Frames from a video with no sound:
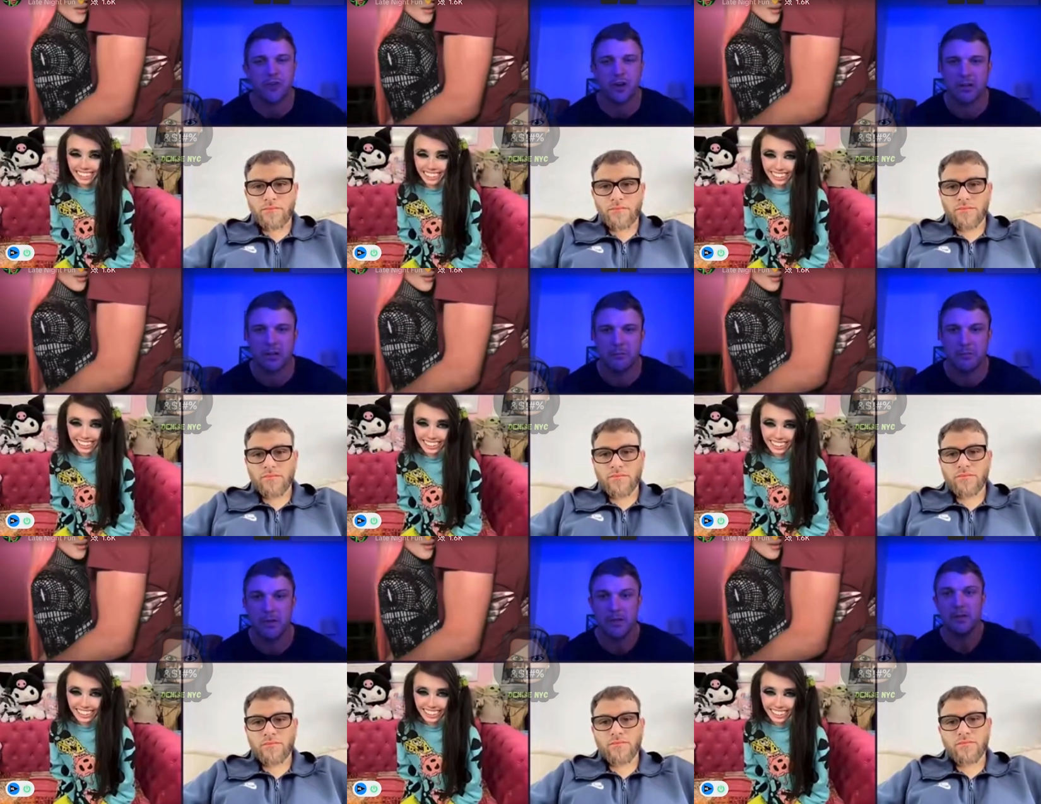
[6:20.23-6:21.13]
Speaker 1: up.
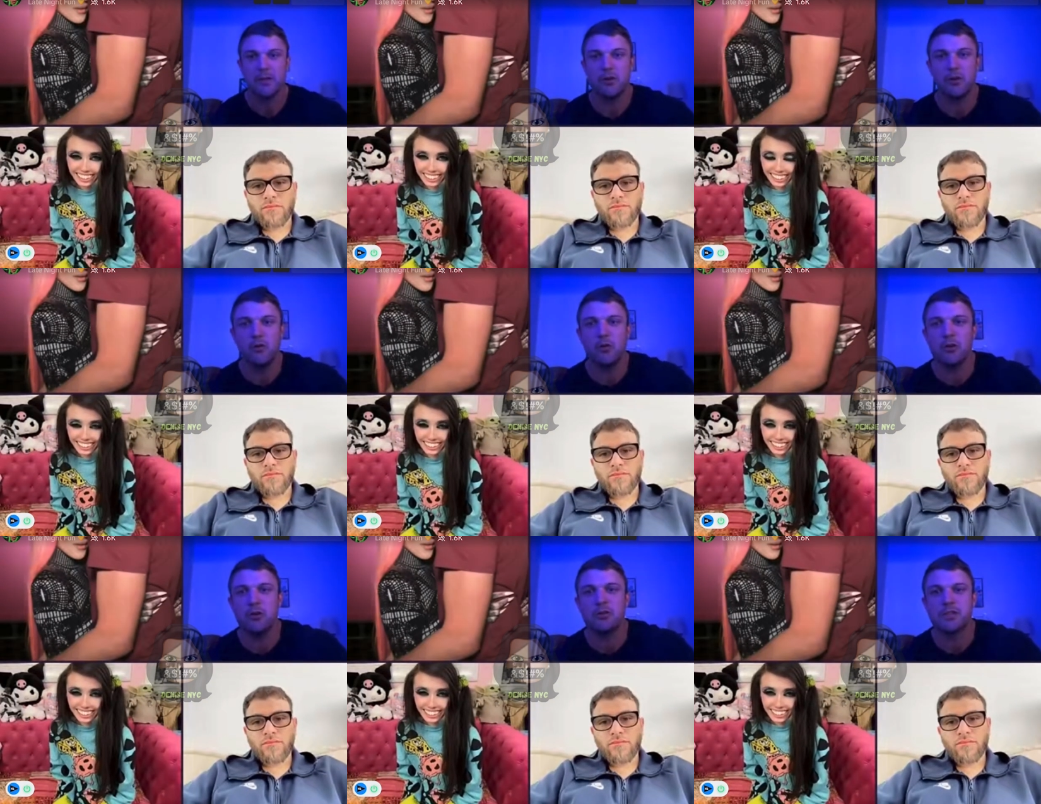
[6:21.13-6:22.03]
Who are you
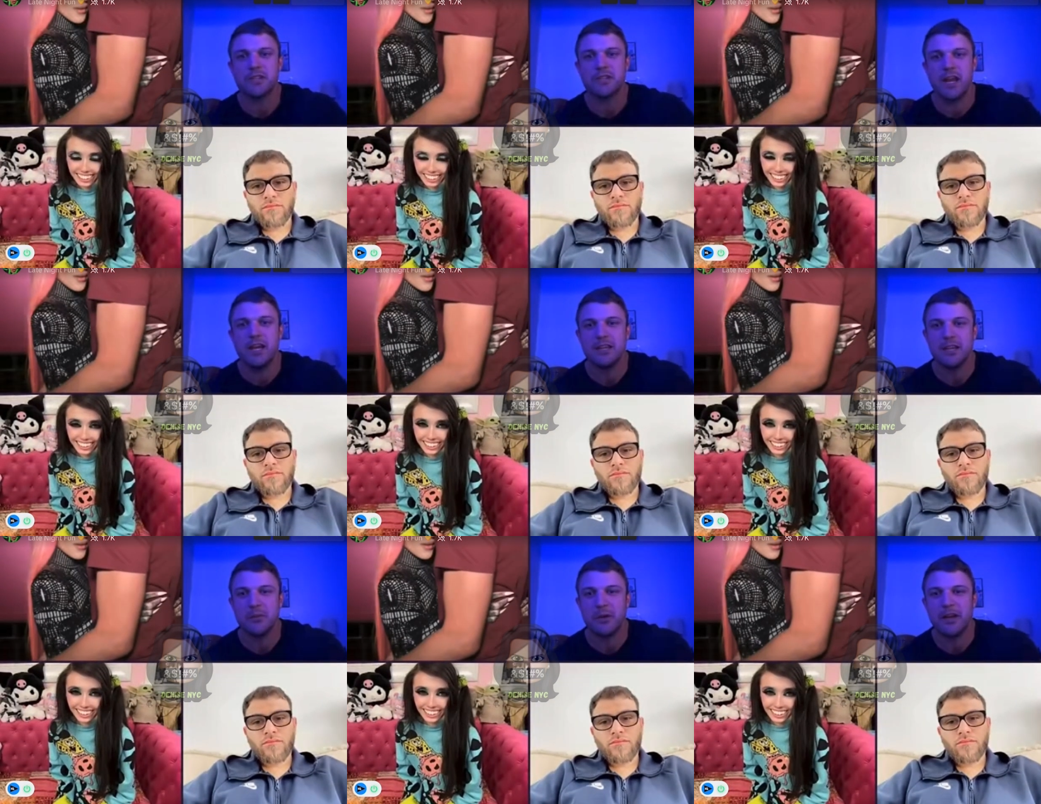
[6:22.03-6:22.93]
to say anything
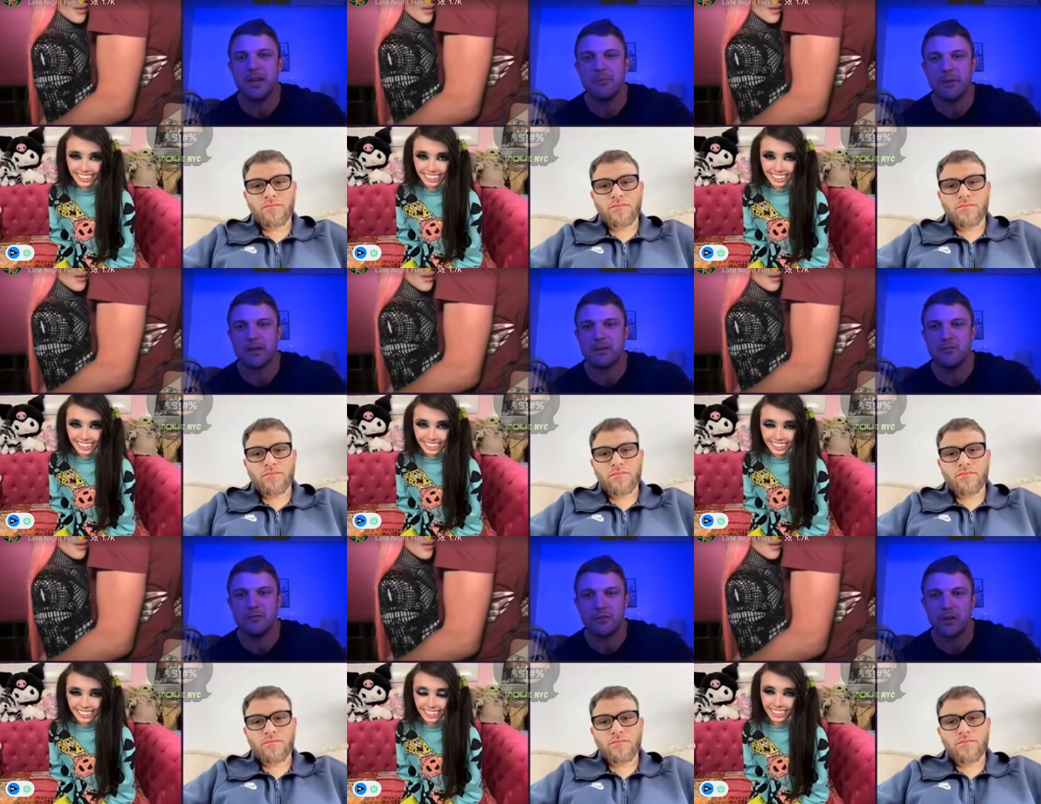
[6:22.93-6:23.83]
about anybody, you
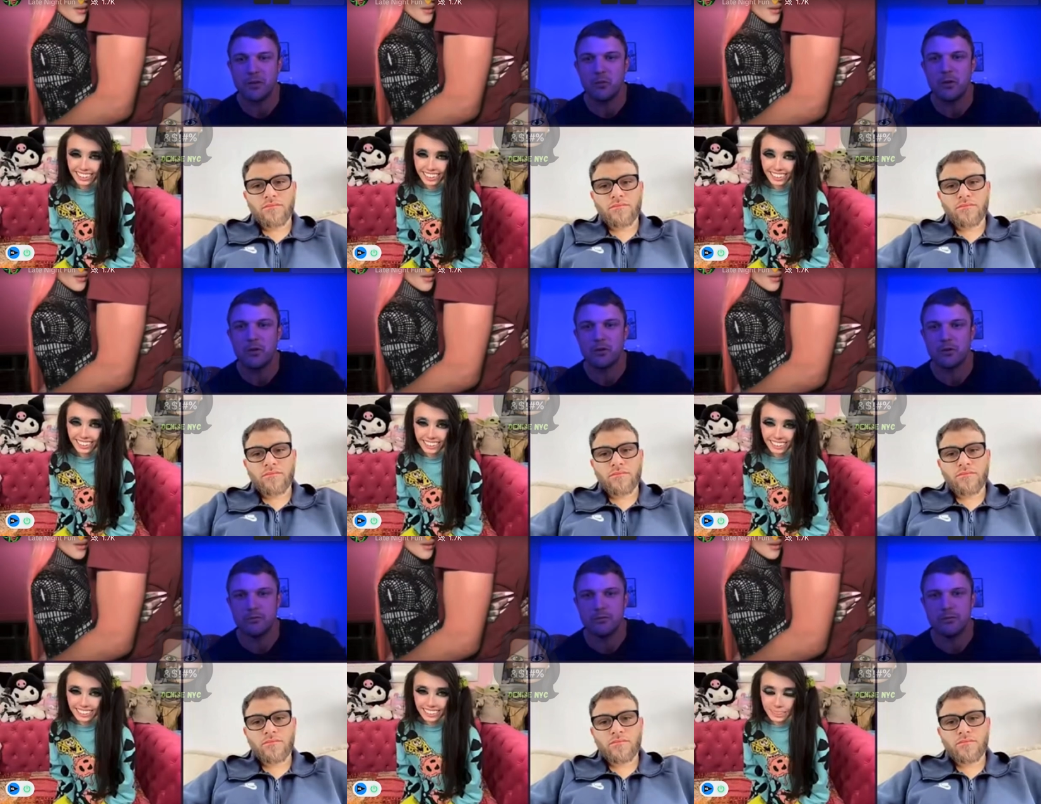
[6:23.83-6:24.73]
fucking weirdo?
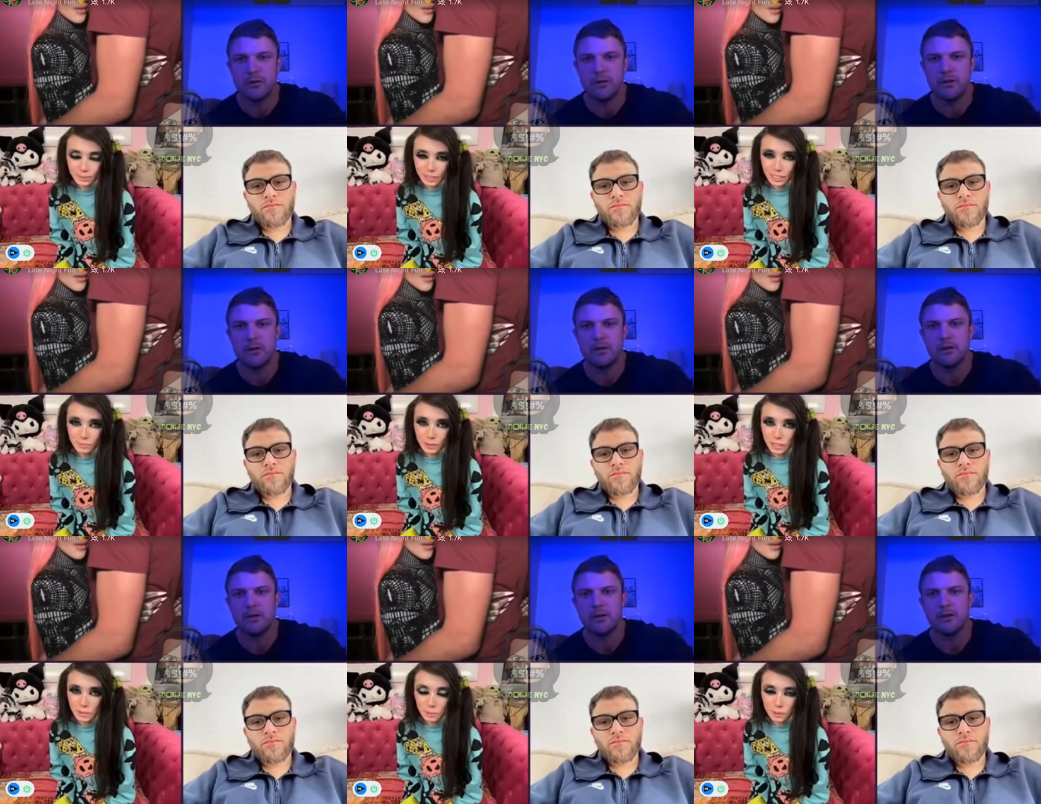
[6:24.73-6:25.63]

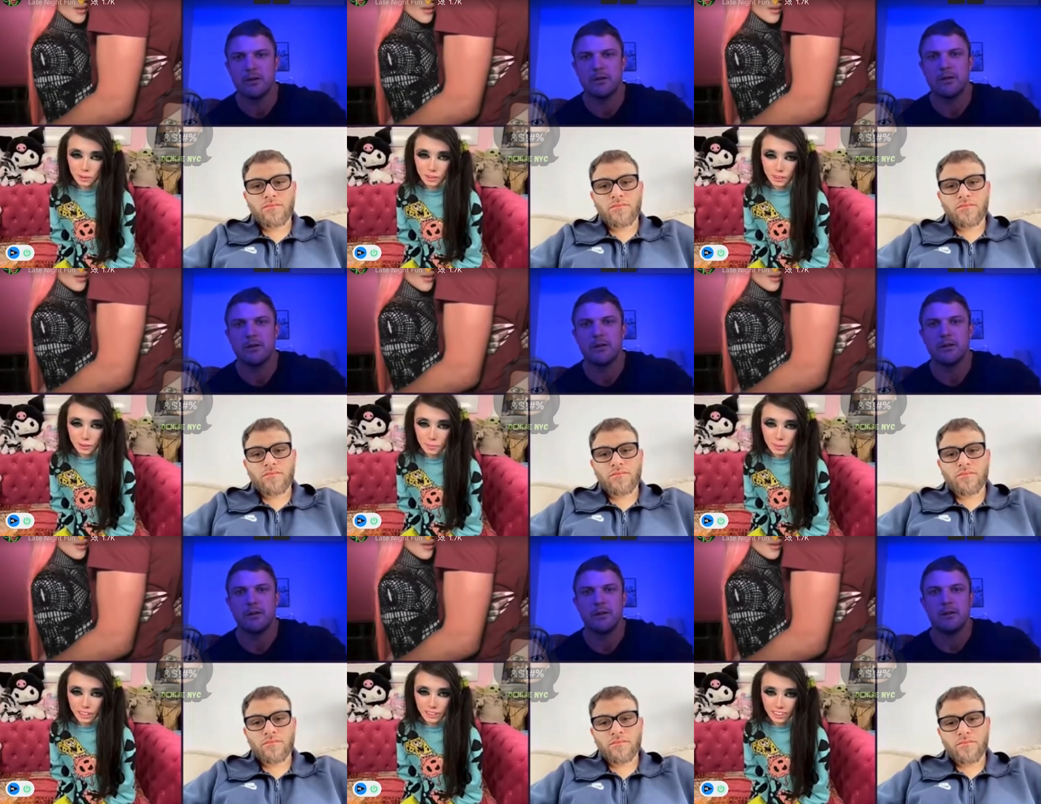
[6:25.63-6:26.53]
Speaker 2: Oh That's it.
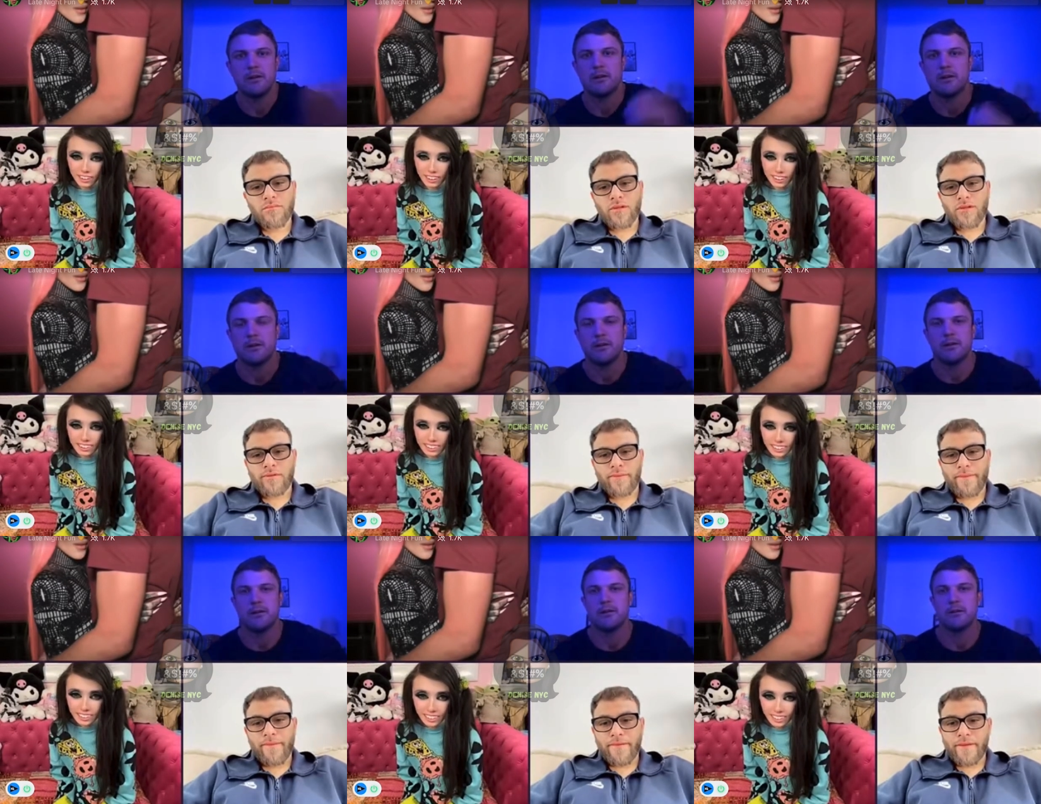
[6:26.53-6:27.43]

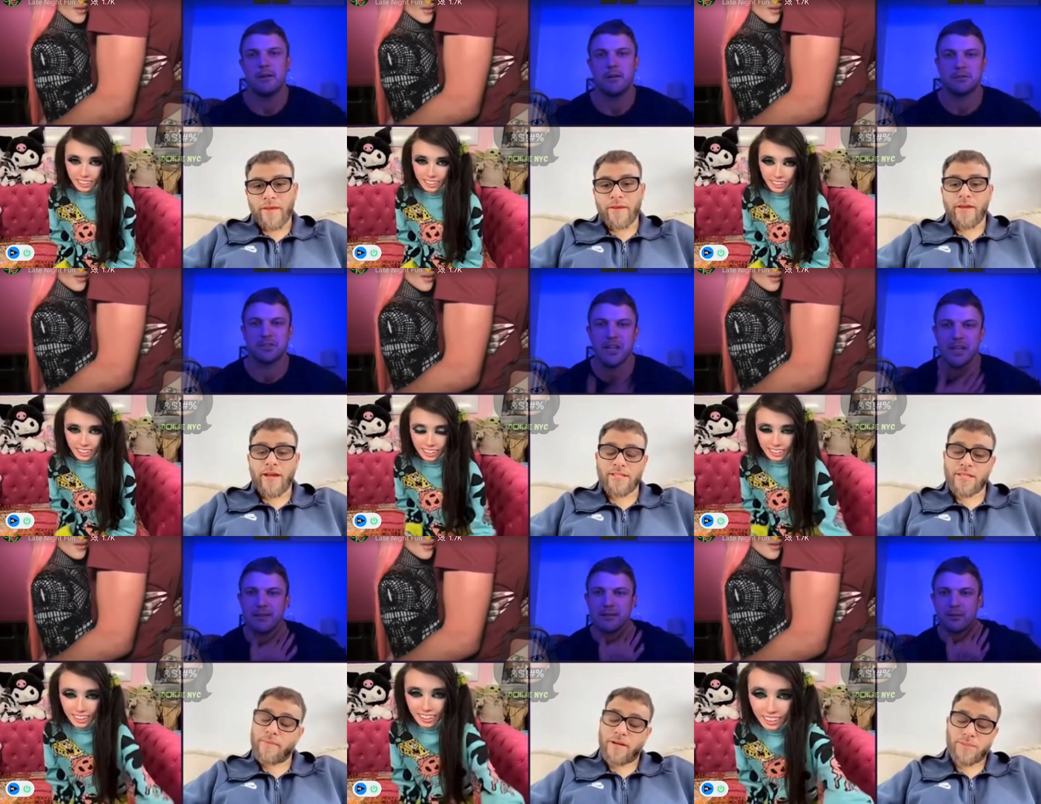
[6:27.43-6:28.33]
I'm saying,
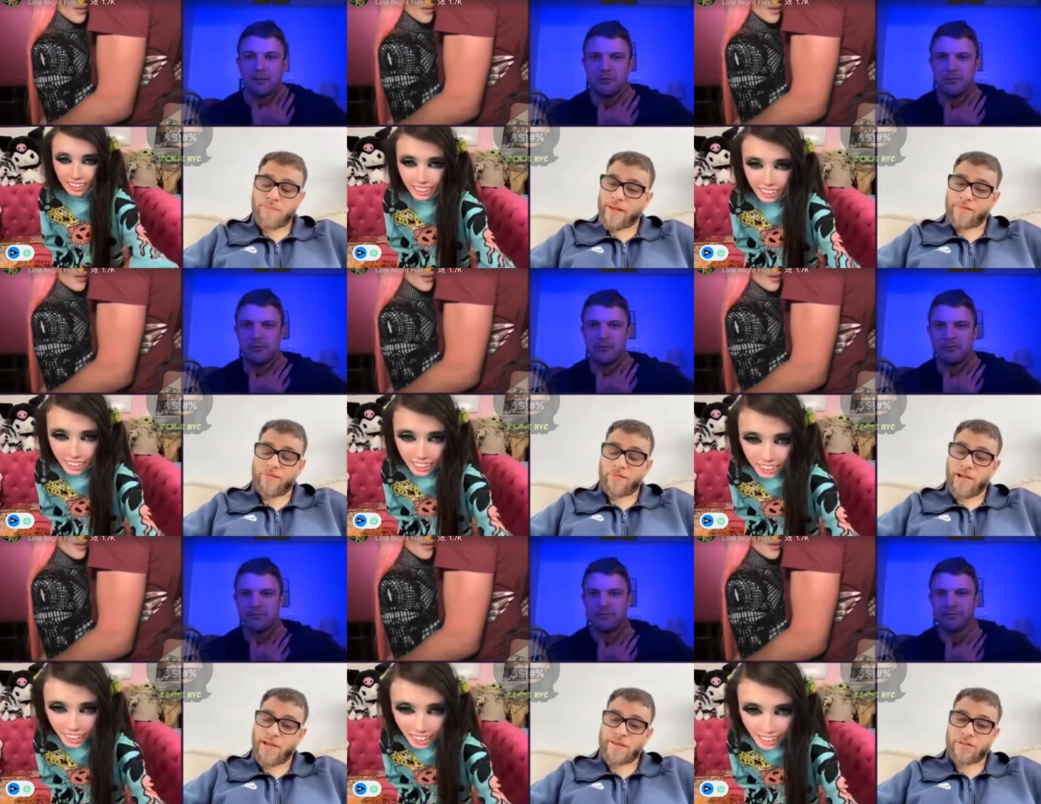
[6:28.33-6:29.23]
dude.
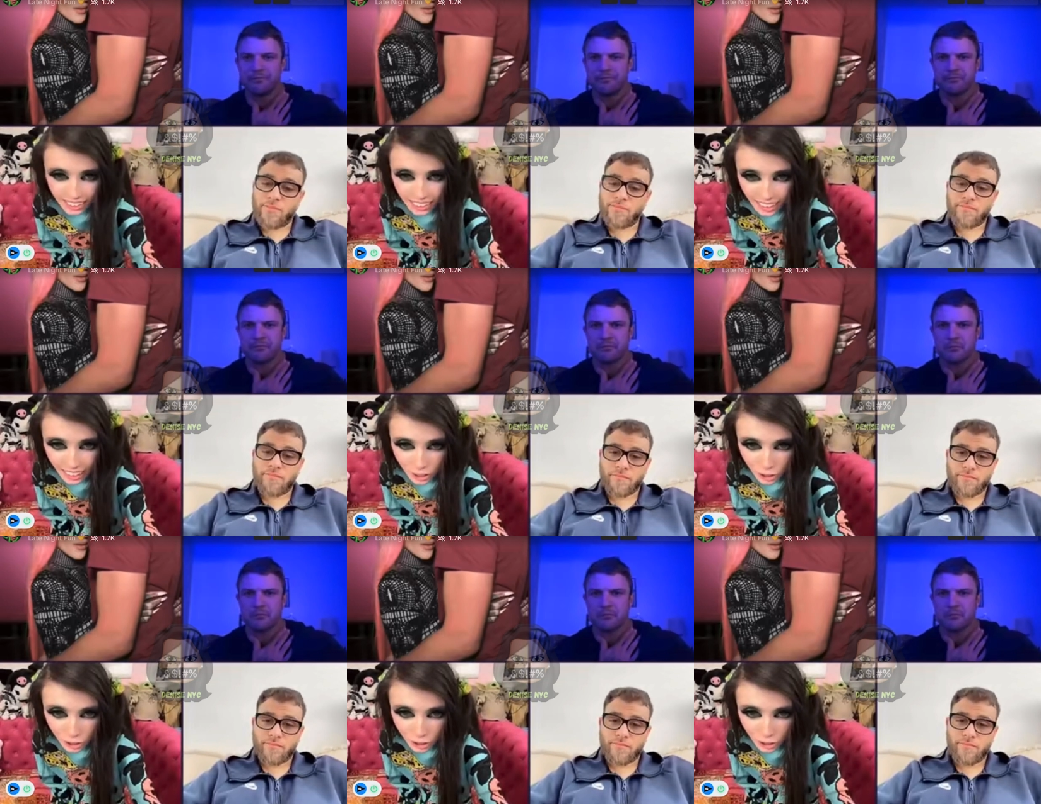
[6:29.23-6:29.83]
Yes, thank you,